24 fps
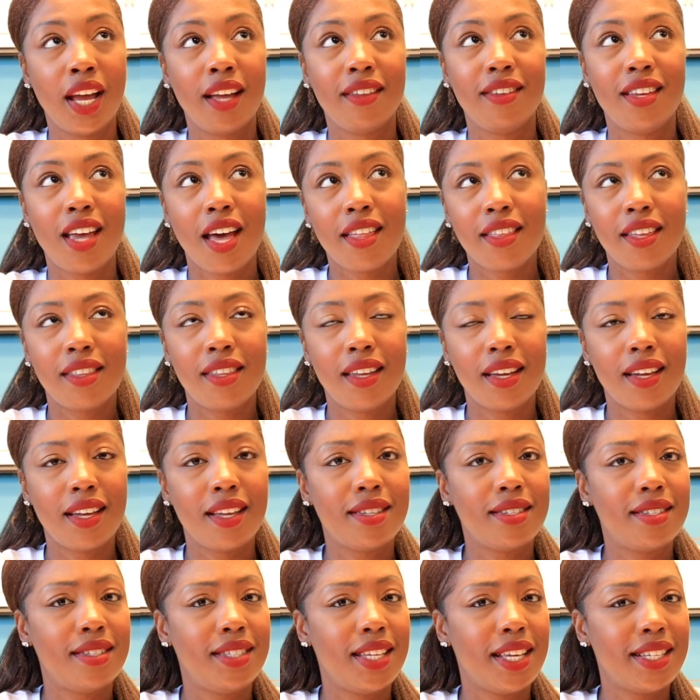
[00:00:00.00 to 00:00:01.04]
The other thing
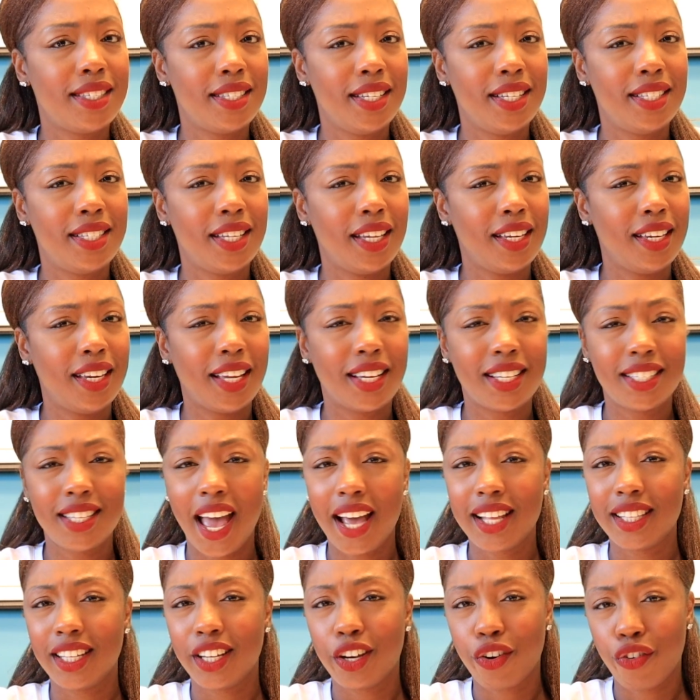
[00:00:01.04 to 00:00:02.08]
is Disney didn't
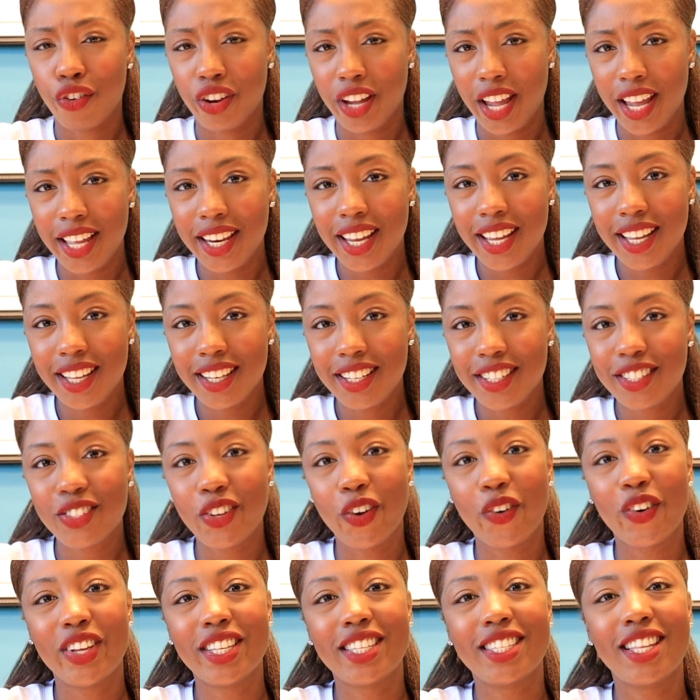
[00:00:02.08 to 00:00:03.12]
exactly create it,
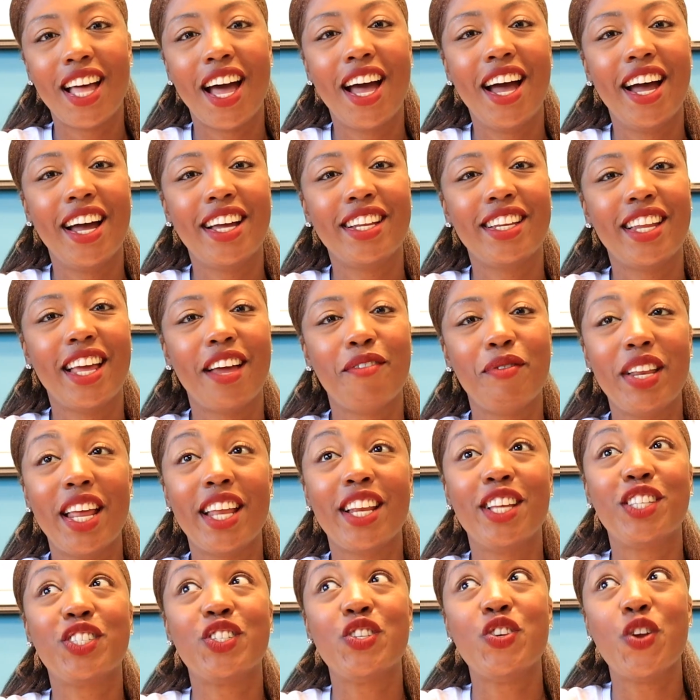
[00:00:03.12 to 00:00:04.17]
so it's not, and
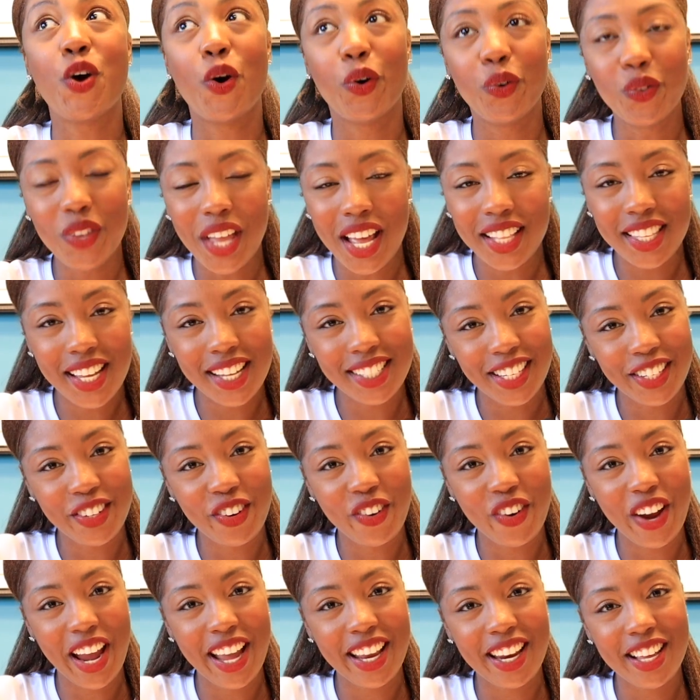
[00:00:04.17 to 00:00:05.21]
it's known that they didn't
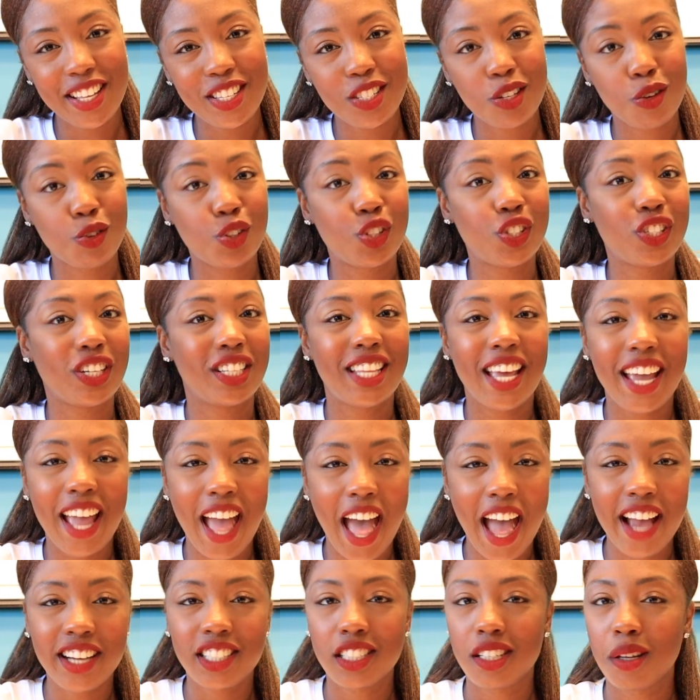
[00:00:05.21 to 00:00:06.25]
create it, so should they
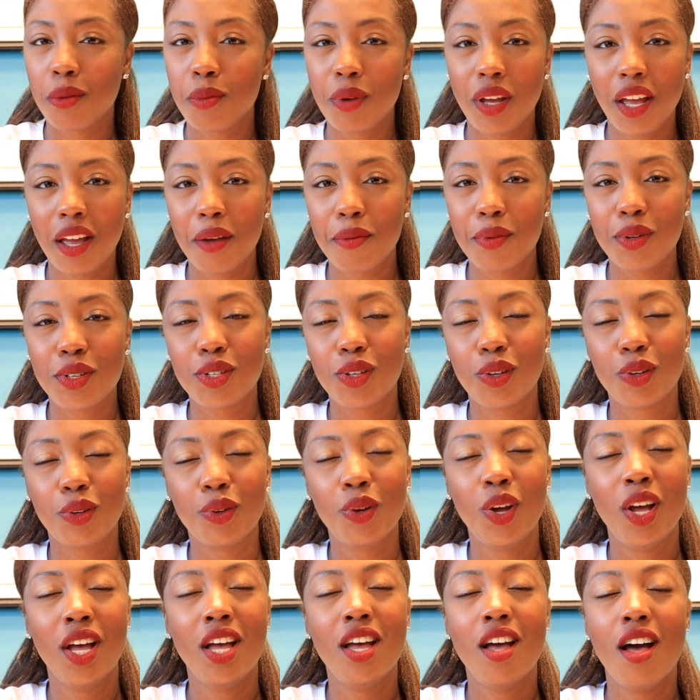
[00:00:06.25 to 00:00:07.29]
actually be able to
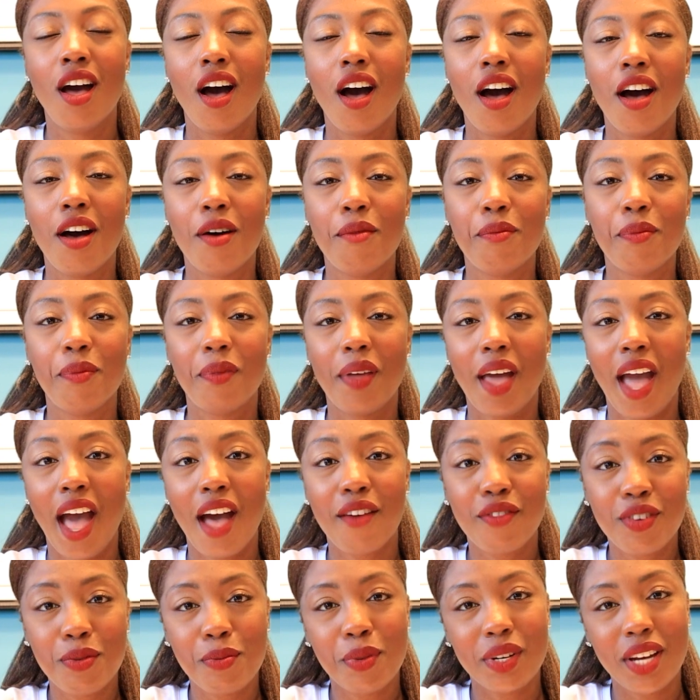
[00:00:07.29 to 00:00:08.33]

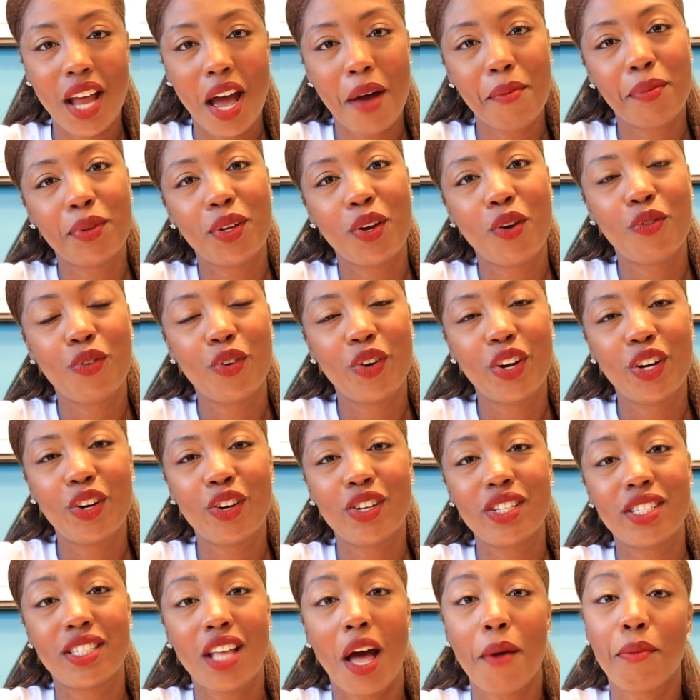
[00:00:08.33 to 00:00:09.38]
have a monopoly over it
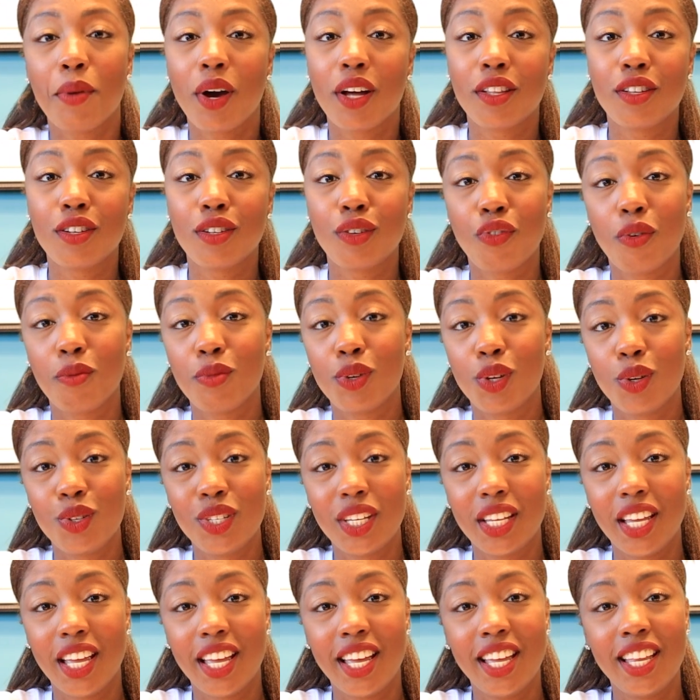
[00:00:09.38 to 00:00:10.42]
or stop others from
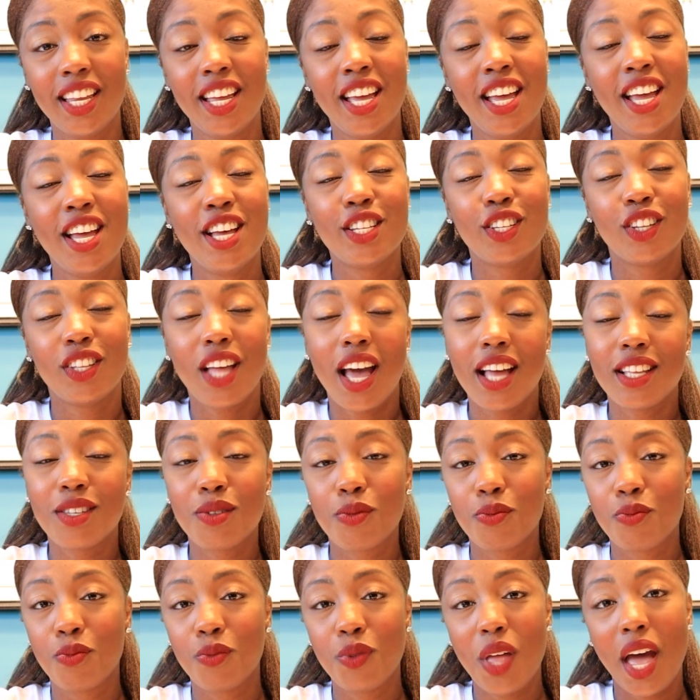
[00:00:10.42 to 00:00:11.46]
using it? So
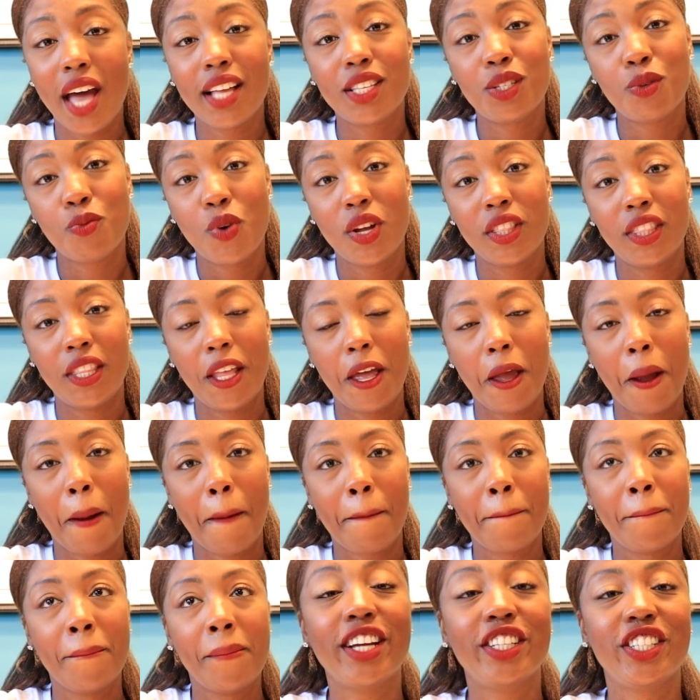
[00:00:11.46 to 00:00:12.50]
that's one thing.
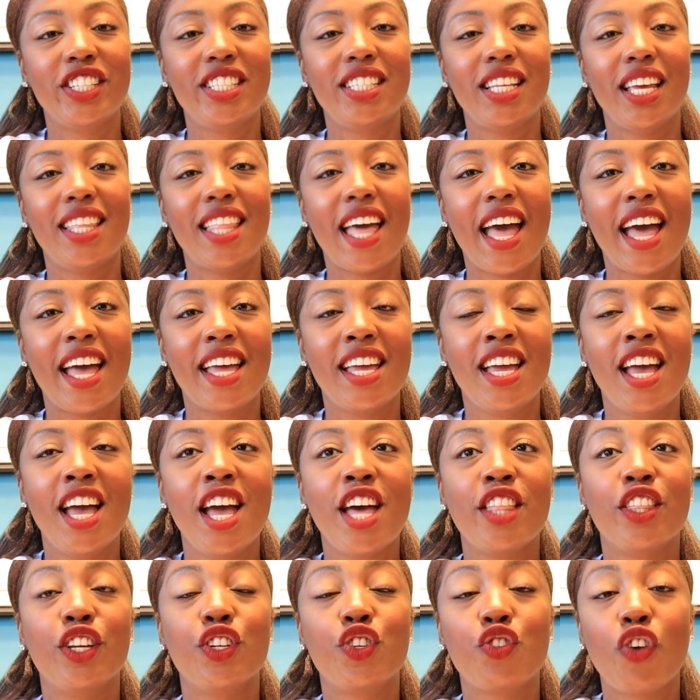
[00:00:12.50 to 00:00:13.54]
I should say that
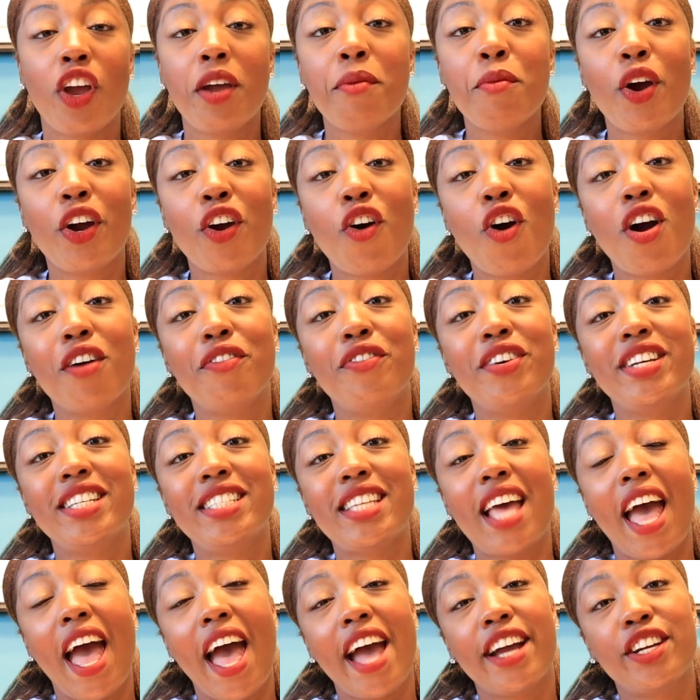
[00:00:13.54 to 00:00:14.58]
the Trademark Office
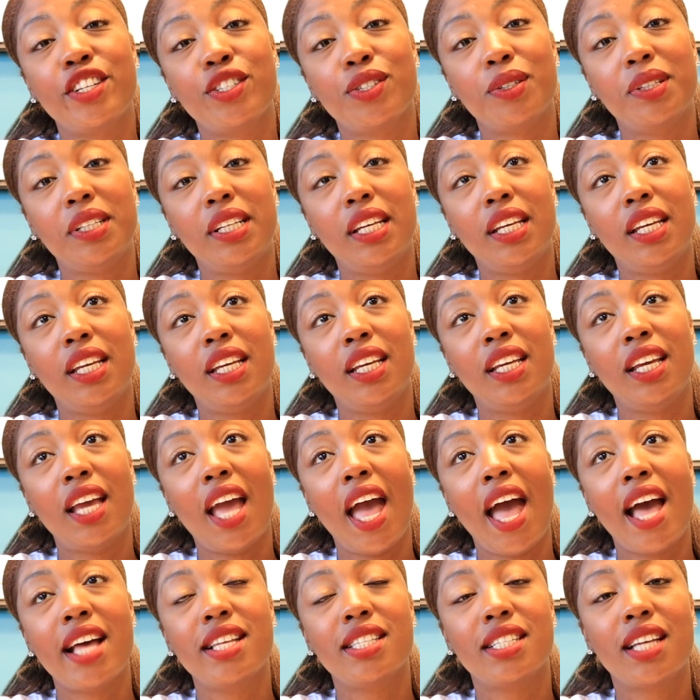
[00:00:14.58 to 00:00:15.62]
actually
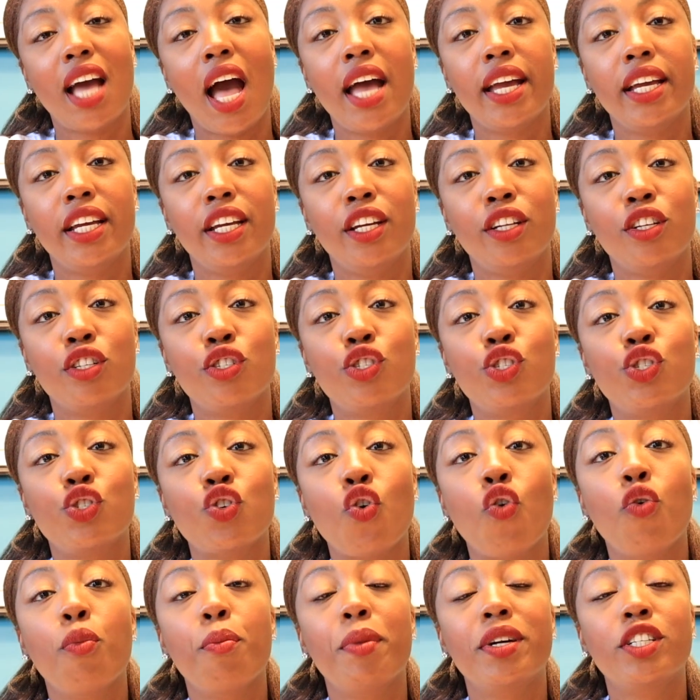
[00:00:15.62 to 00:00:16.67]
has gotten
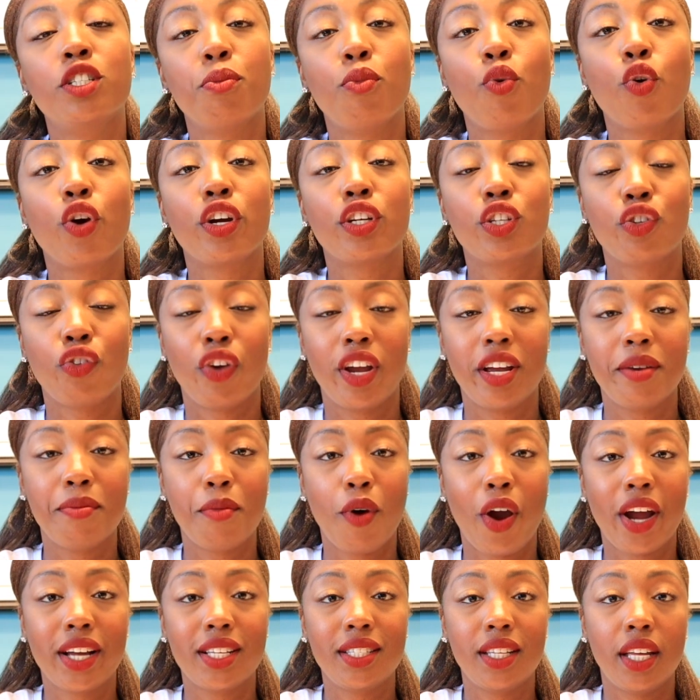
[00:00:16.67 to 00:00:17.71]
so much more
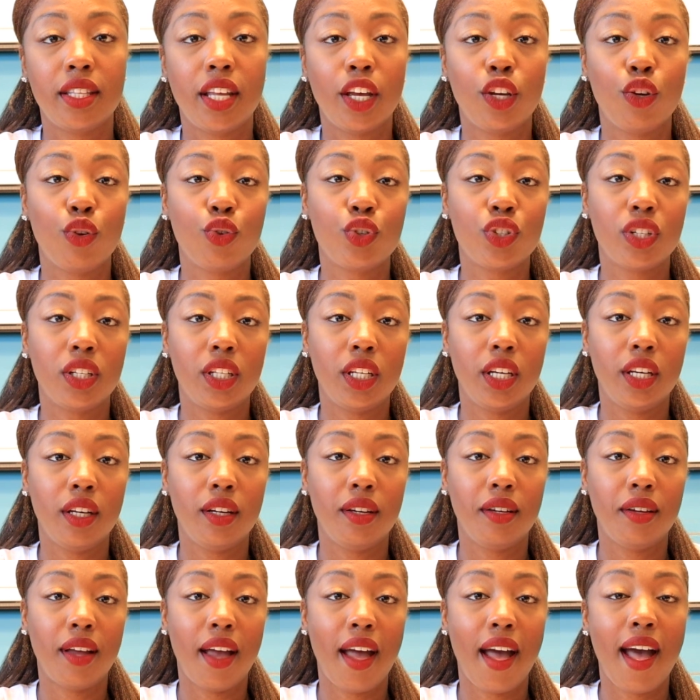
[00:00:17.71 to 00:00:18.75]
trademarks than they usually
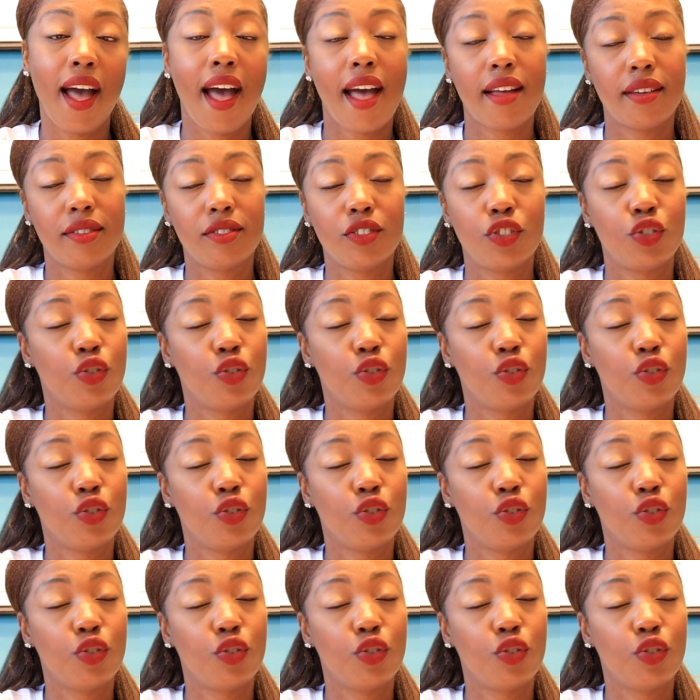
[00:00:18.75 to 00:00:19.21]
have.